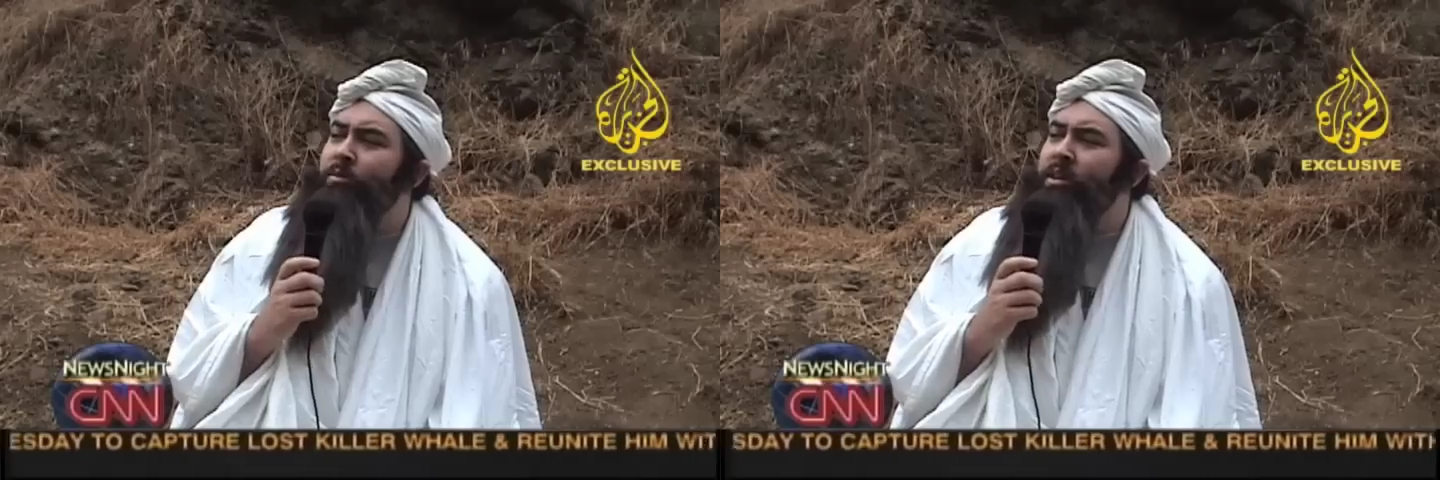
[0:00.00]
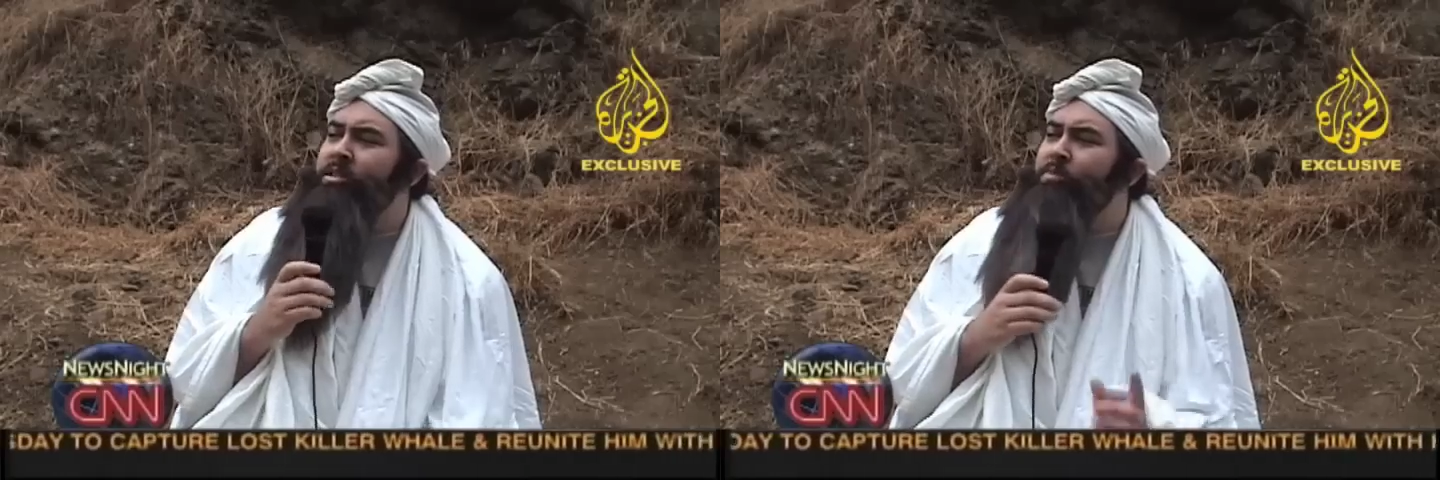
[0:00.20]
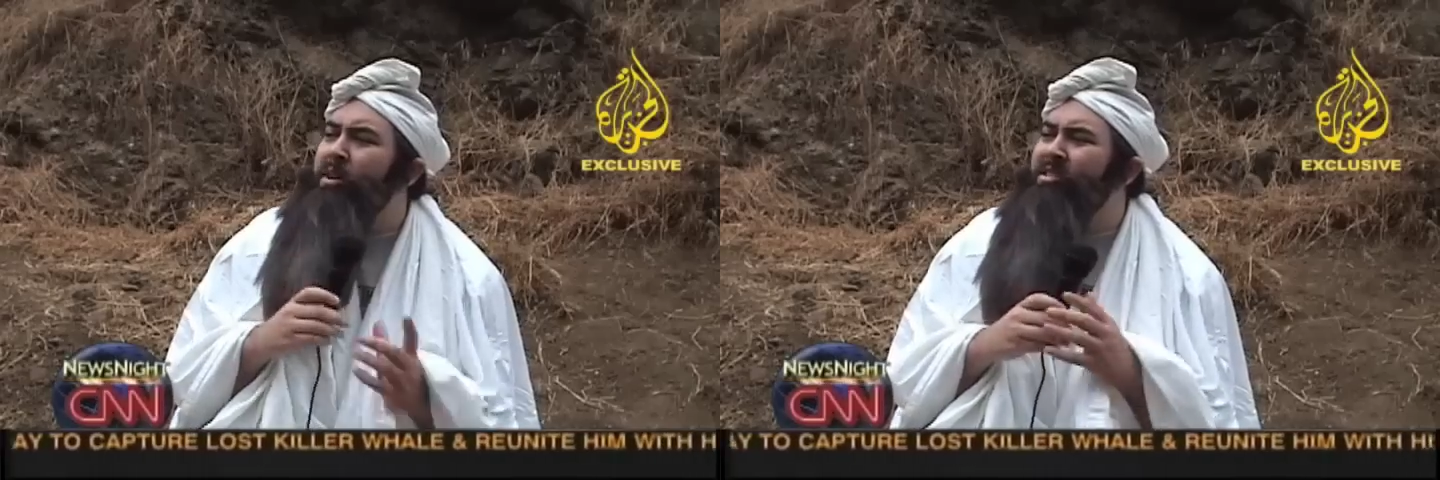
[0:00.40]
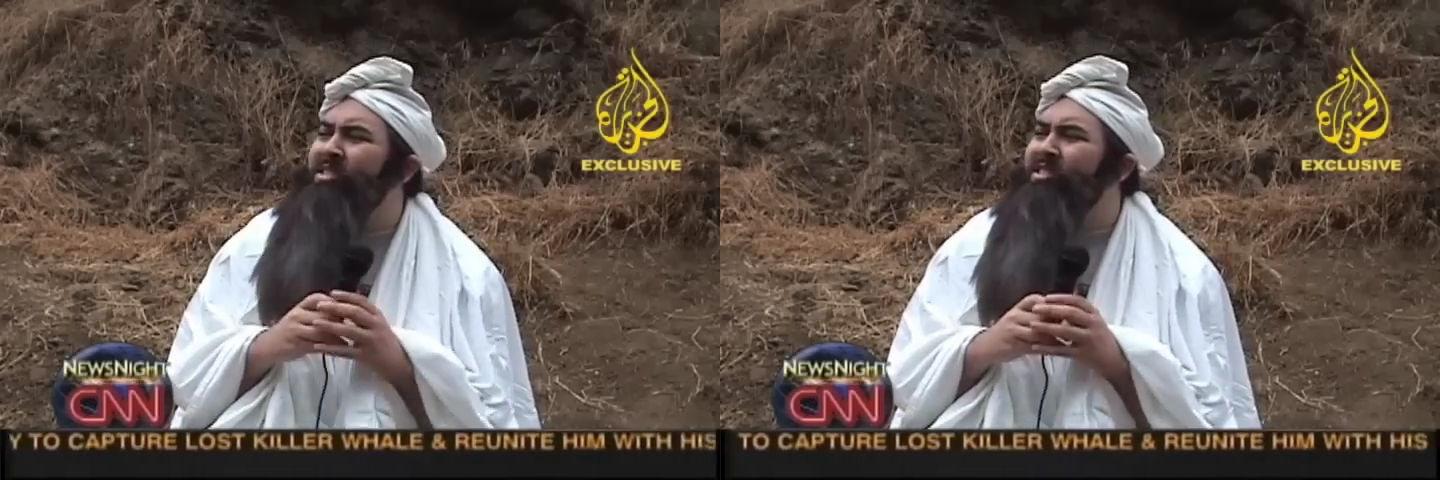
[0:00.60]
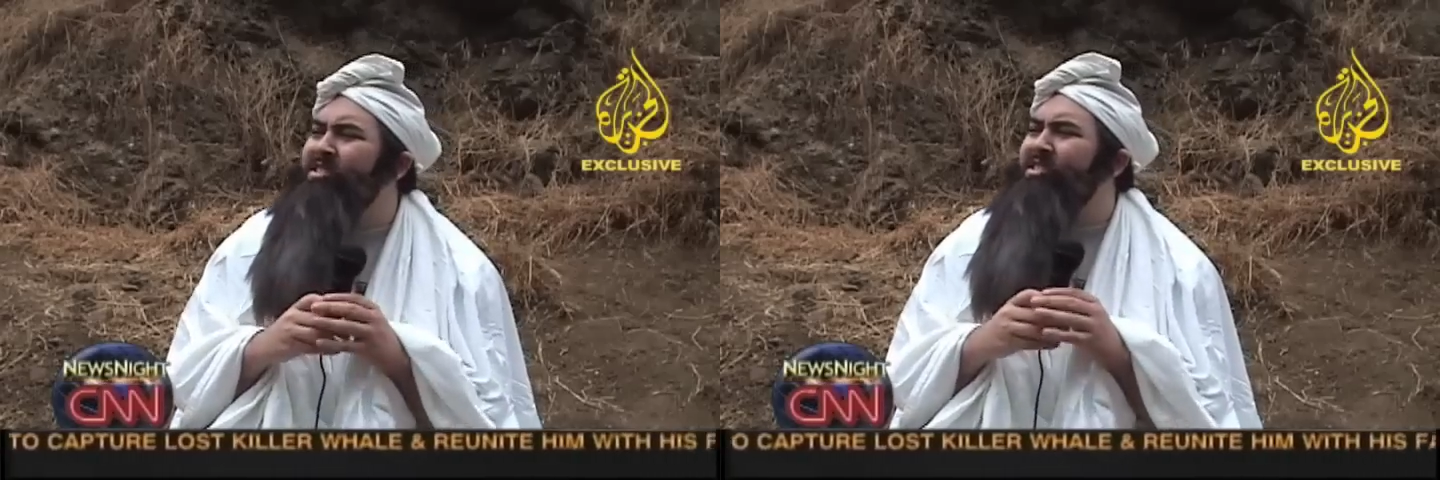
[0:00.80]
We get
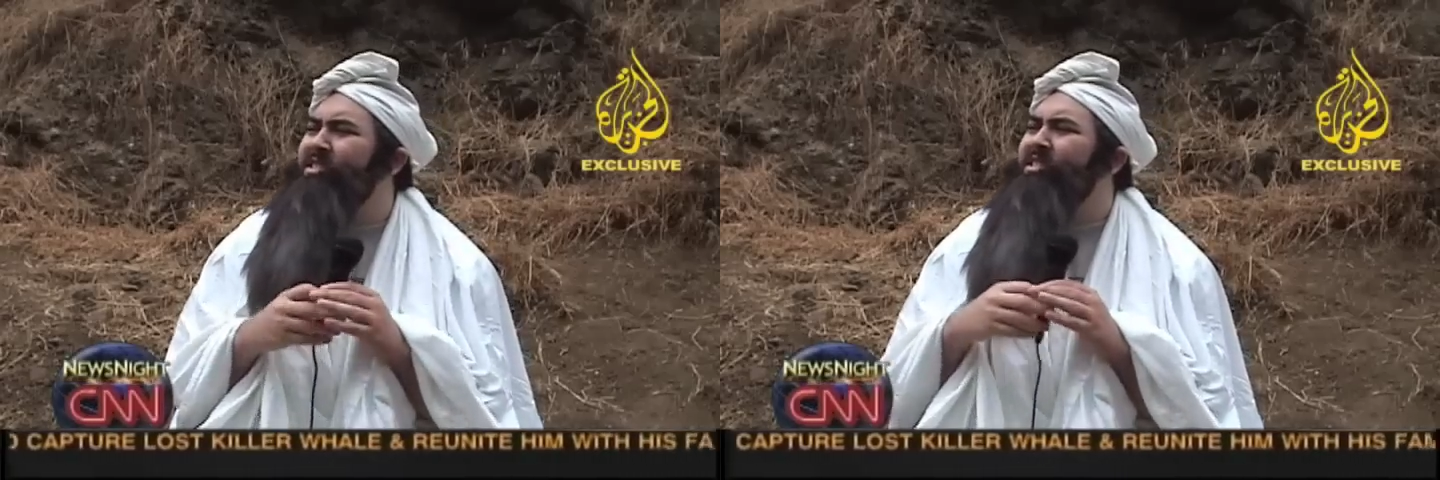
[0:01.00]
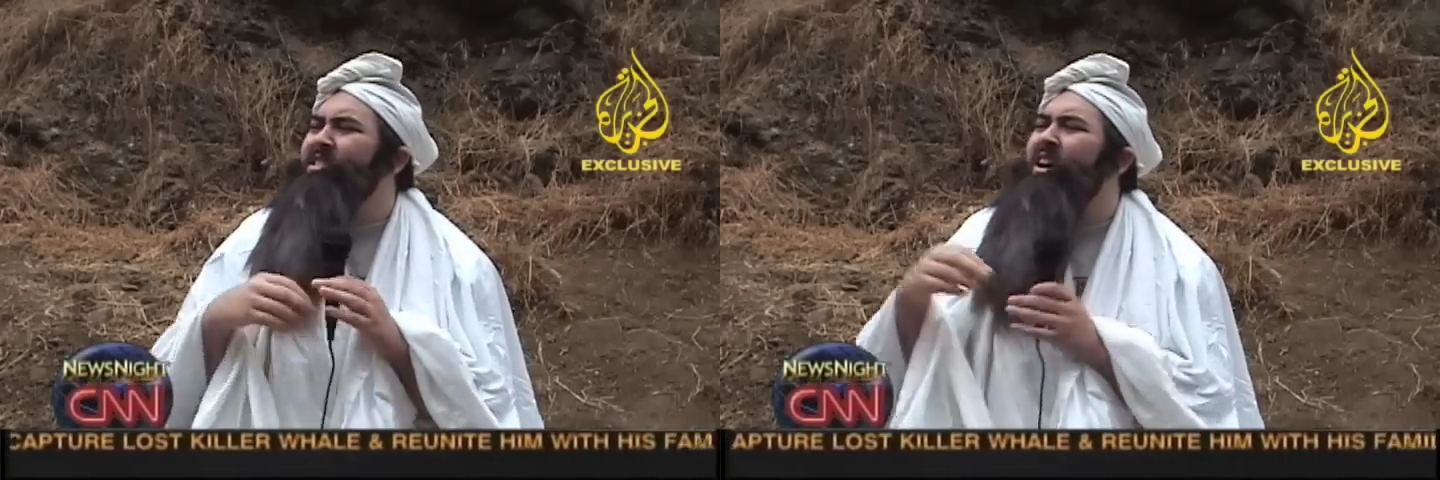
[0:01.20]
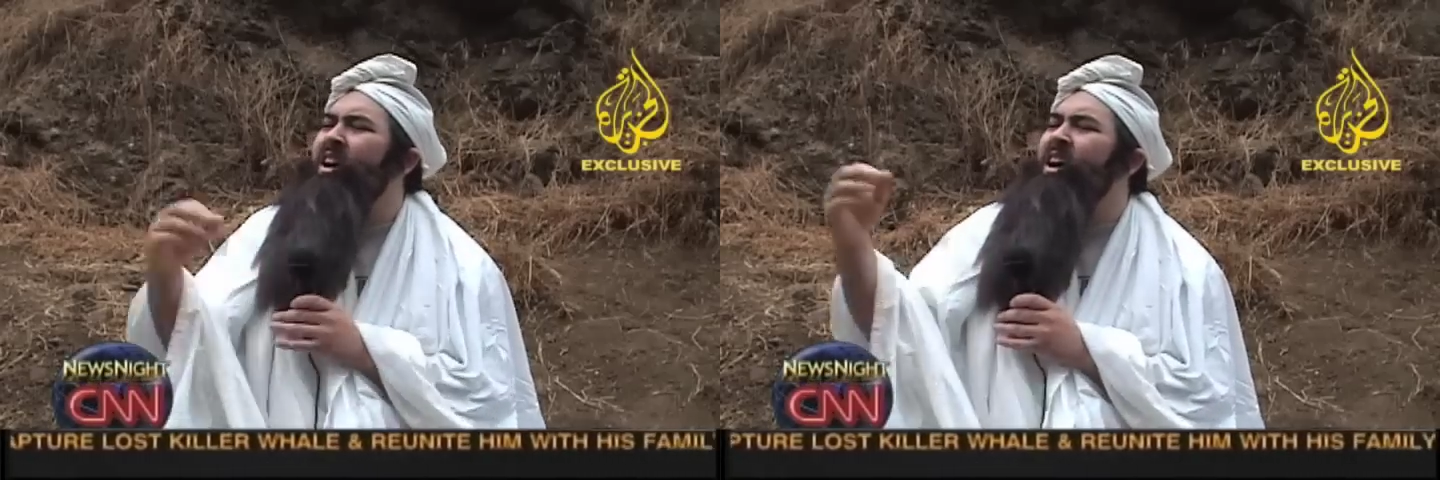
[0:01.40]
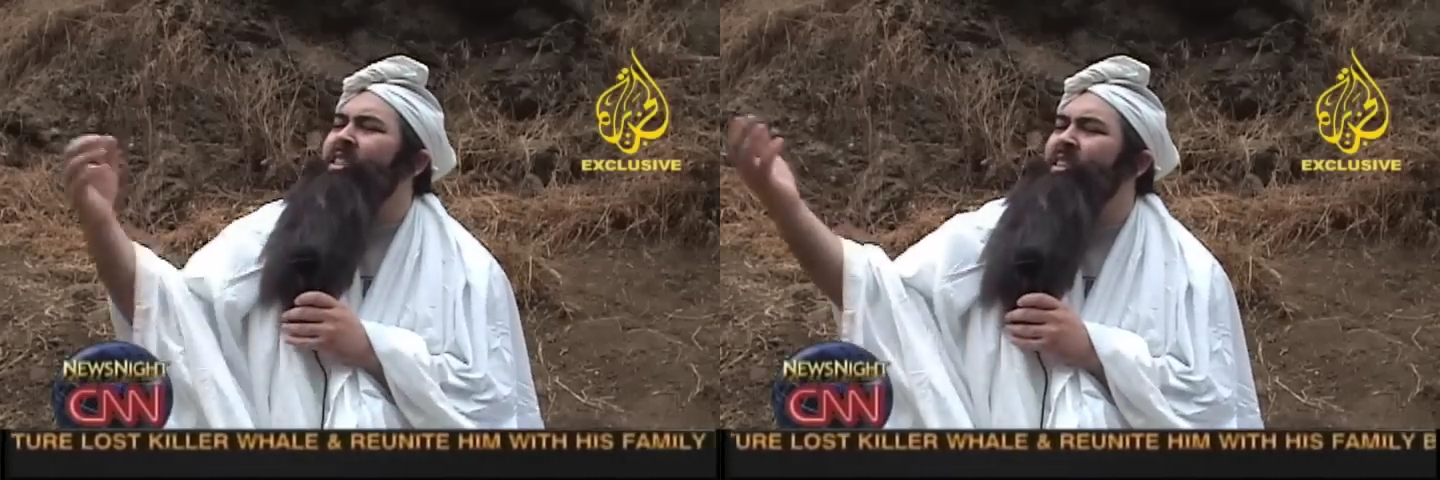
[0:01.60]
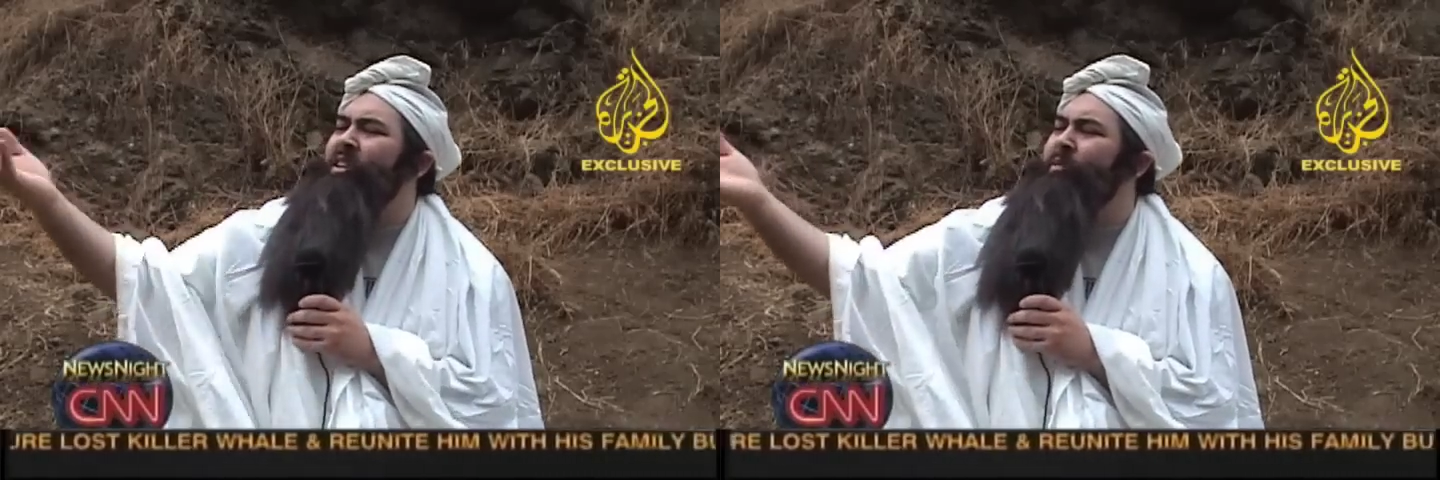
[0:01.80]
sponsors? All right.